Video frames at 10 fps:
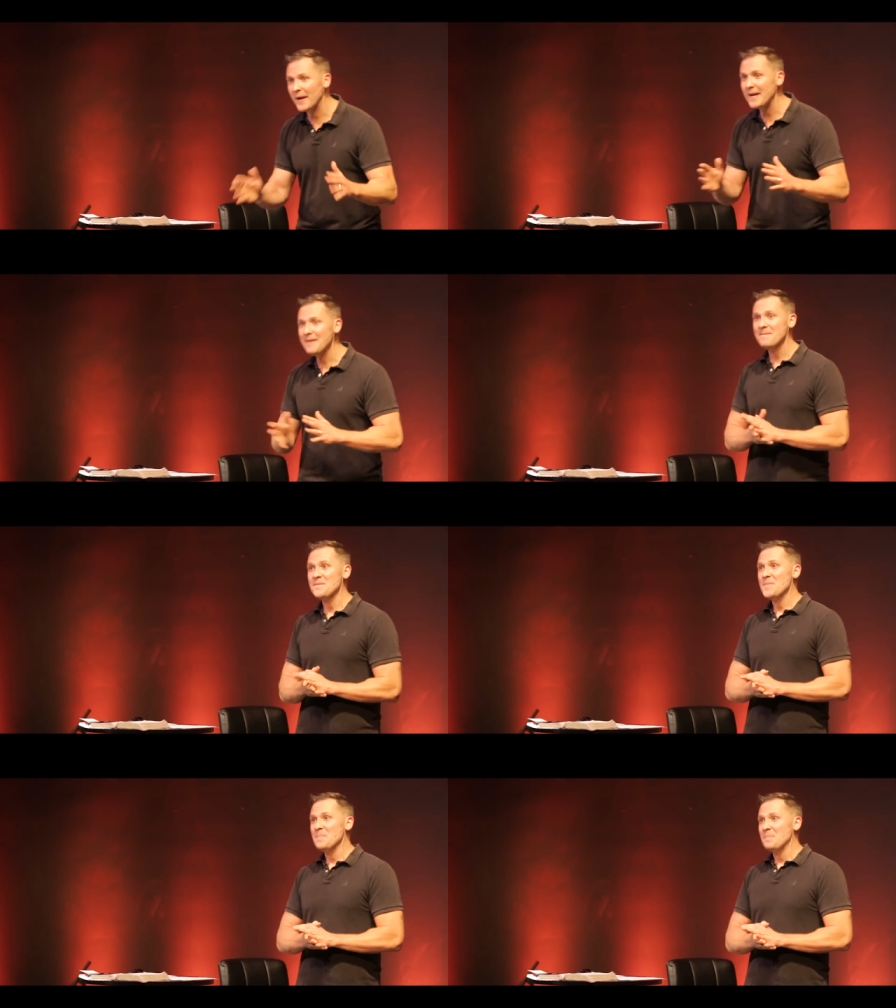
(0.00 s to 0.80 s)
me,
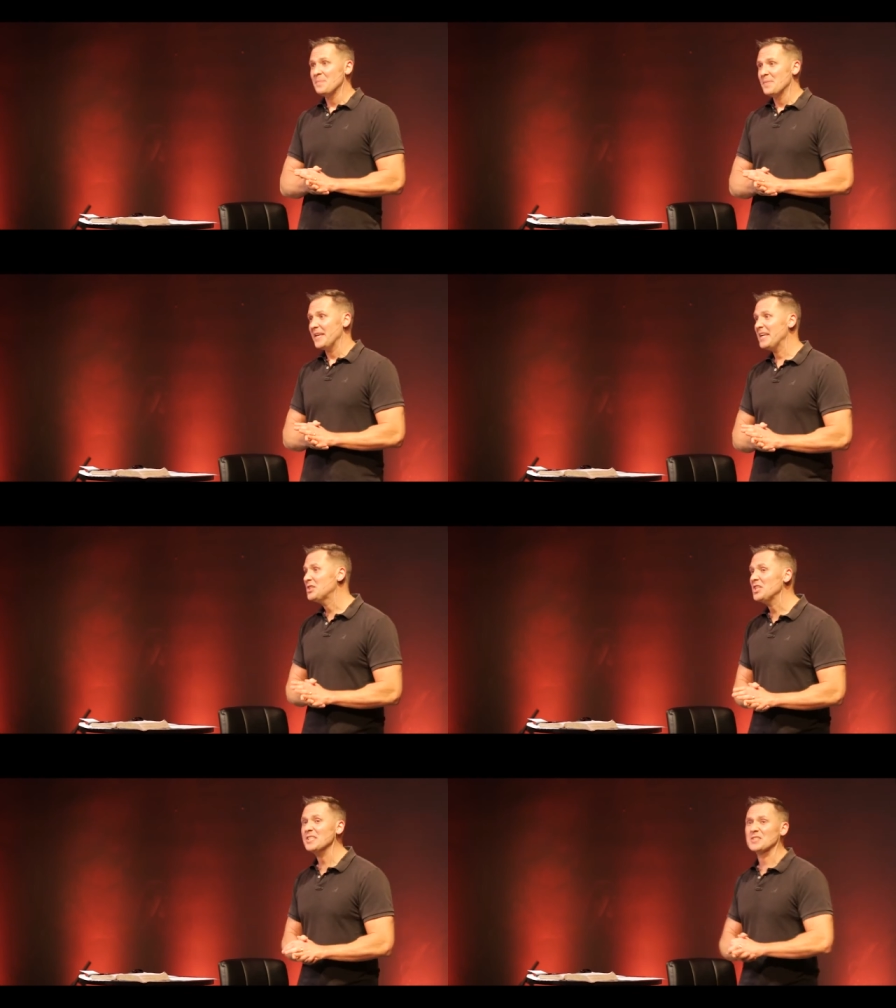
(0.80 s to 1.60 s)

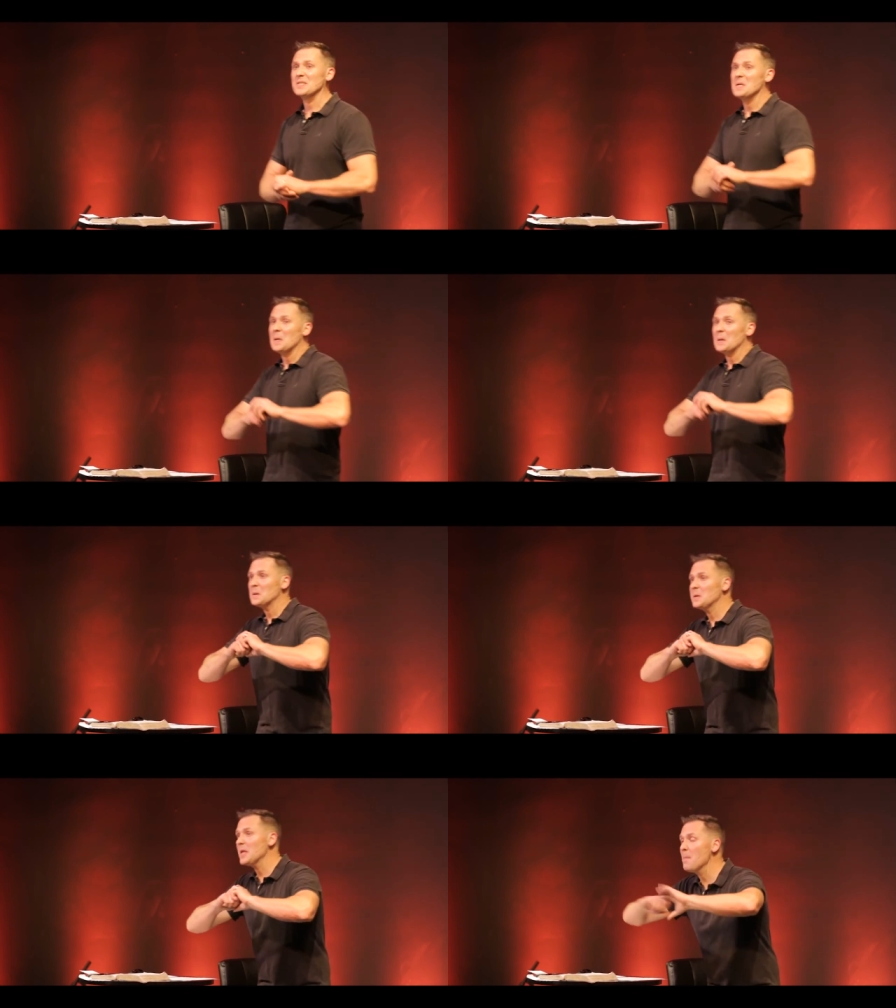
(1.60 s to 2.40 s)
it just
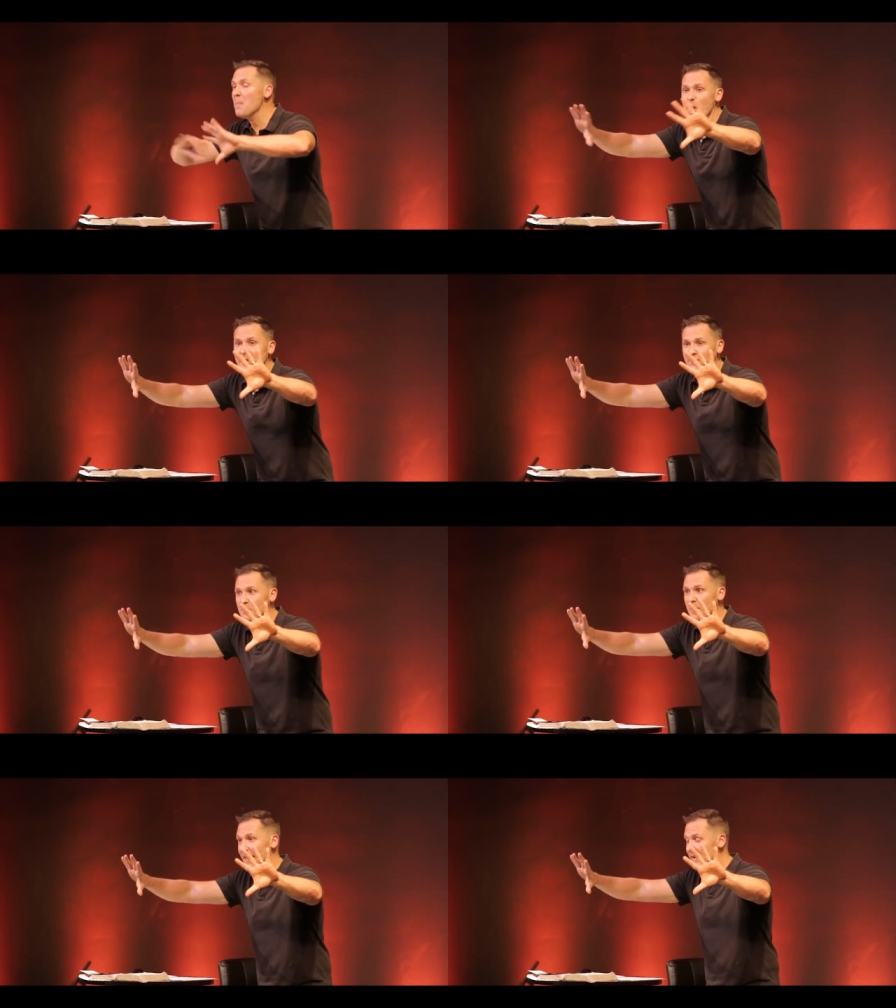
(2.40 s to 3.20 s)
liberates
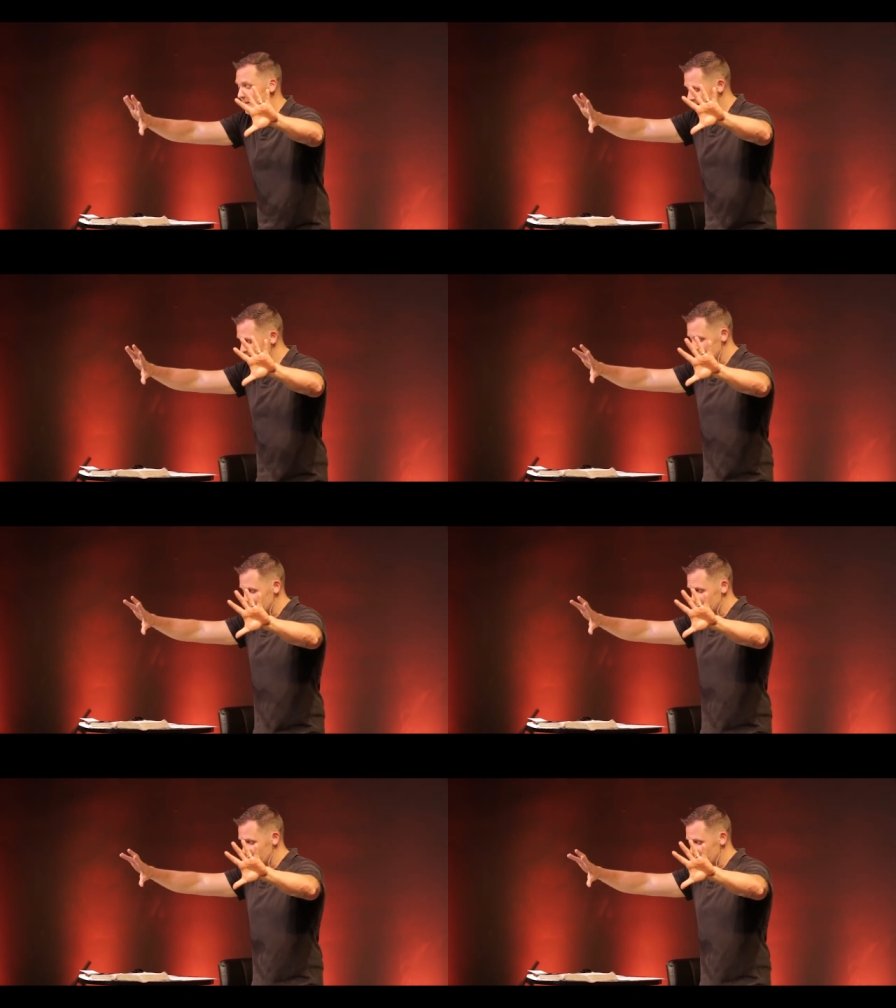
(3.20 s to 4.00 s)
me
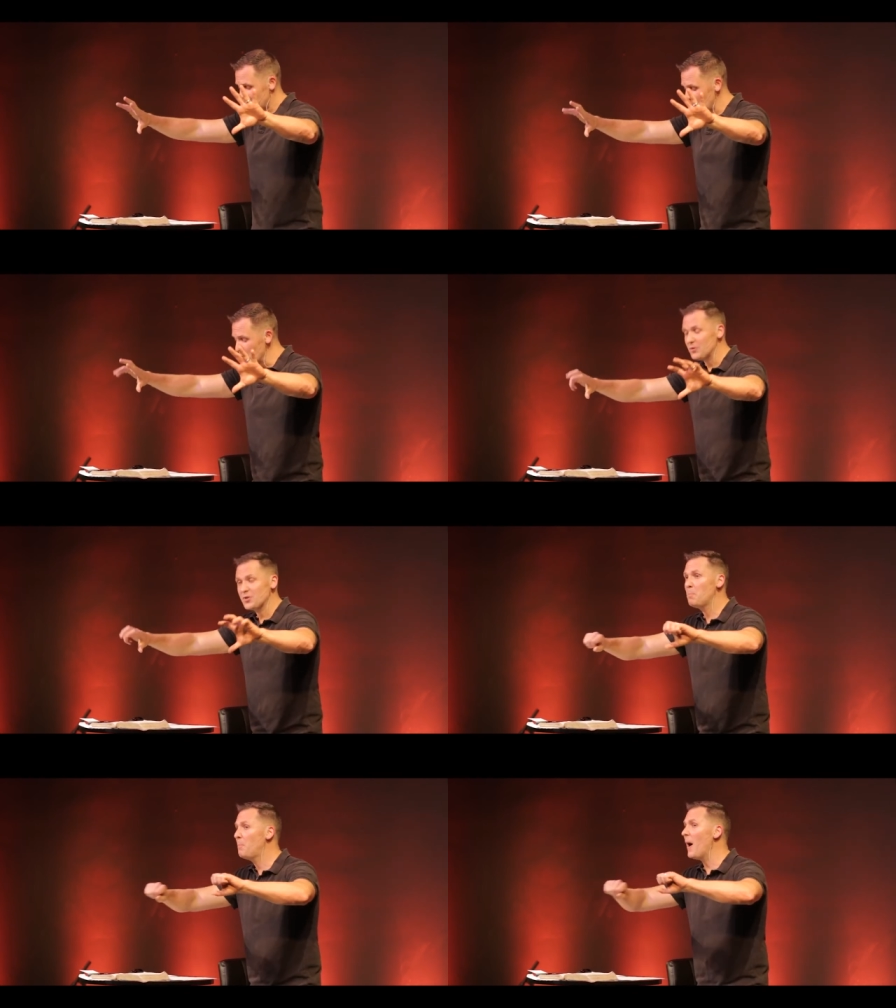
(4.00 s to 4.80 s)
to,
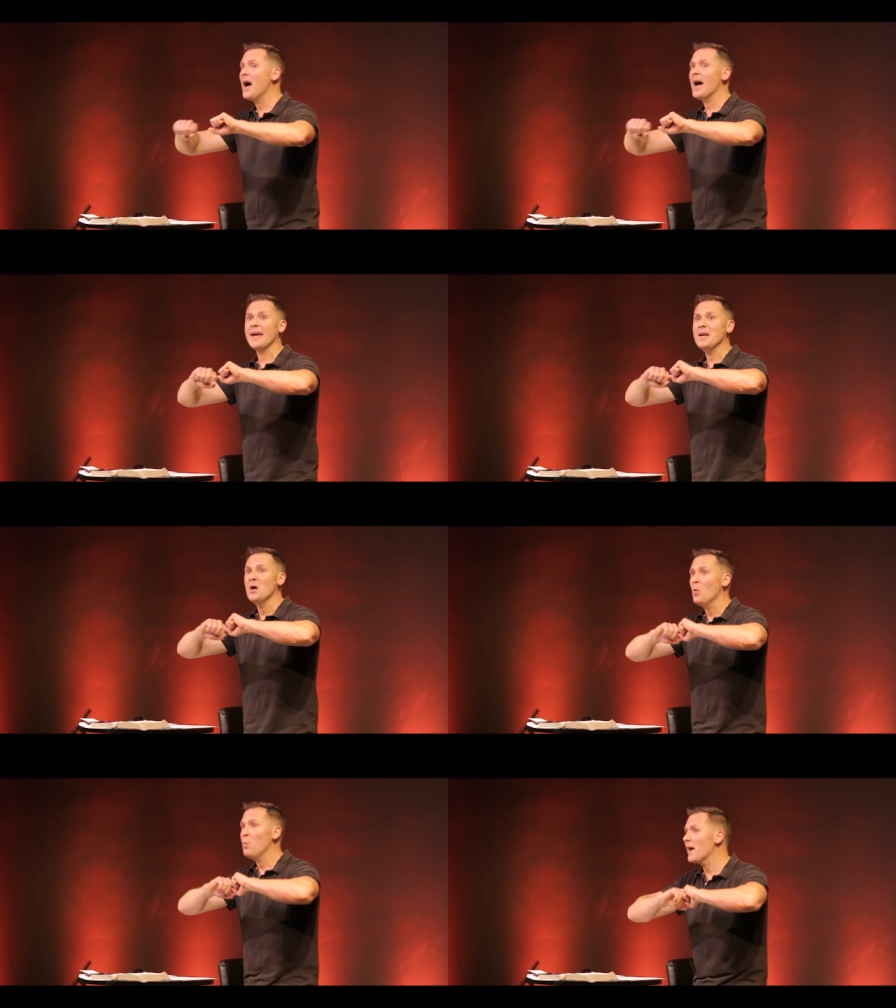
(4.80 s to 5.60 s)
to buy
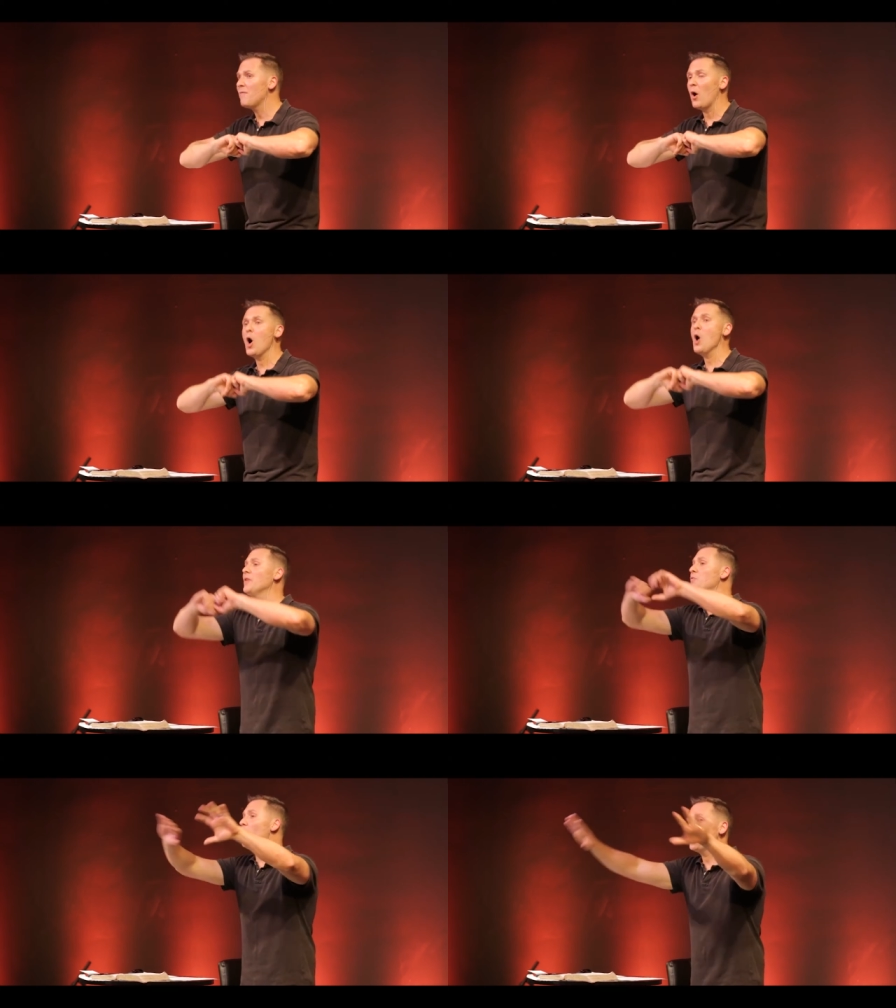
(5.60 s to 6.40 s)
what I've
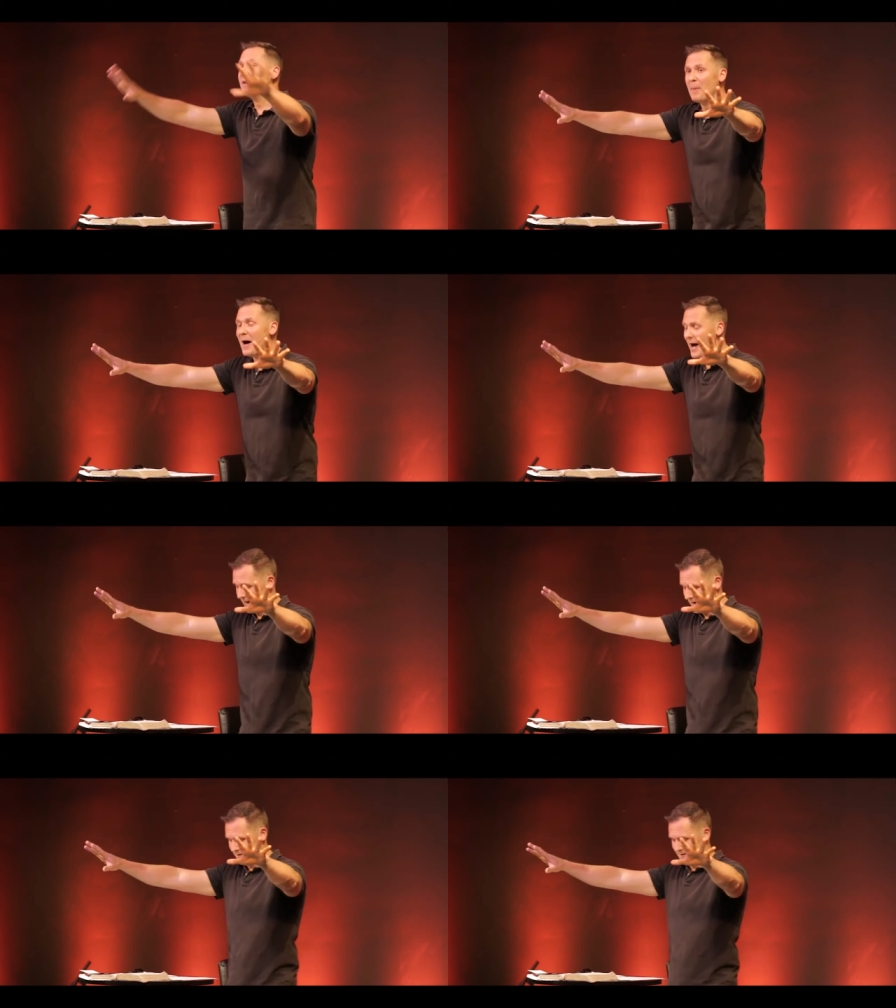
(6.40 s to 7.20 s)
always wanted to
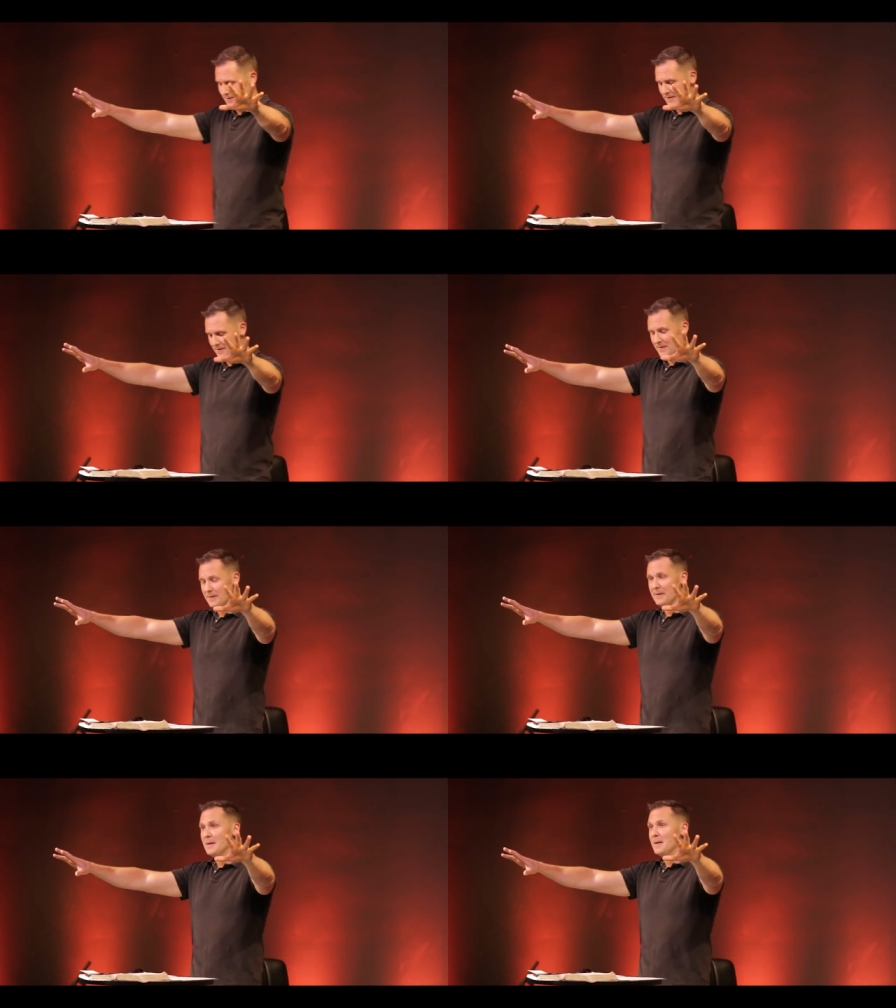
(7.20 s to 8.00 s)
buy.
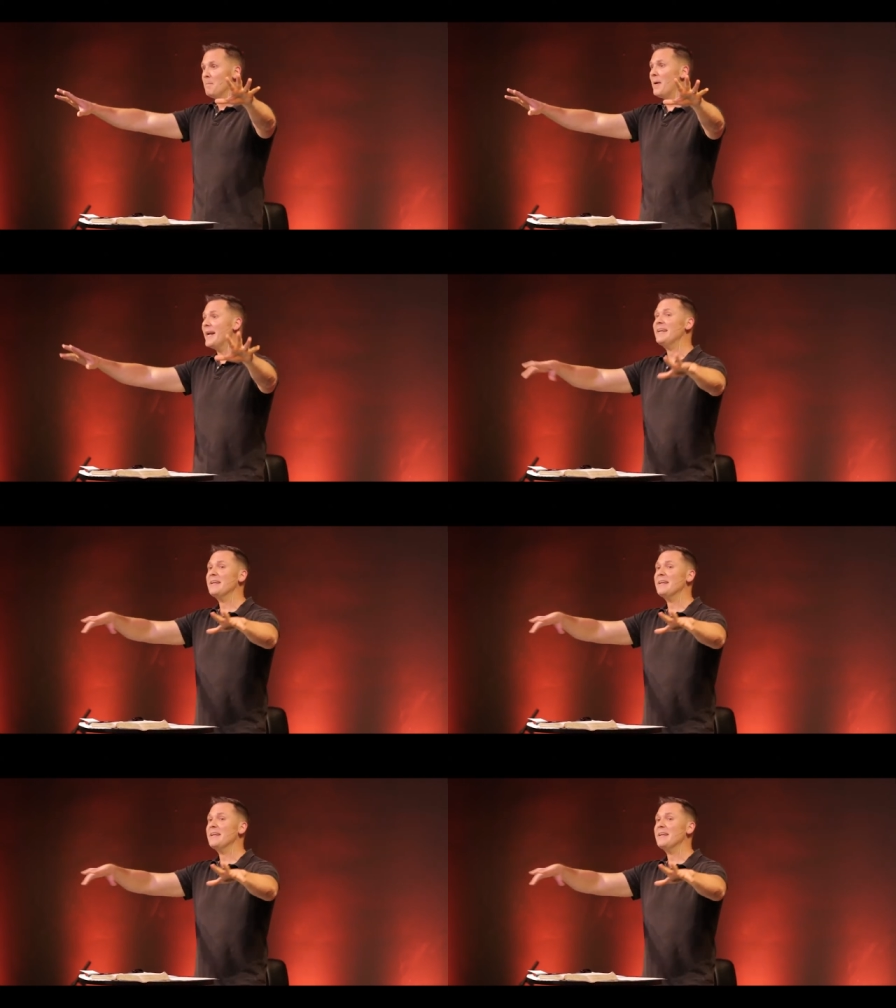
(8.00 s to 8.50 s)
Money